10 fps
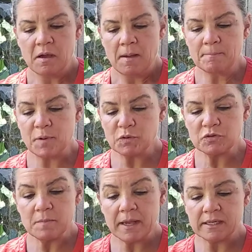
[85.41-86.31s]

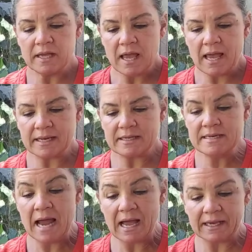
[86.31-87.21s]
Both men had
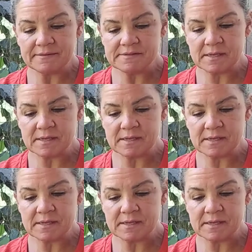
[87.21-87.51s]
knives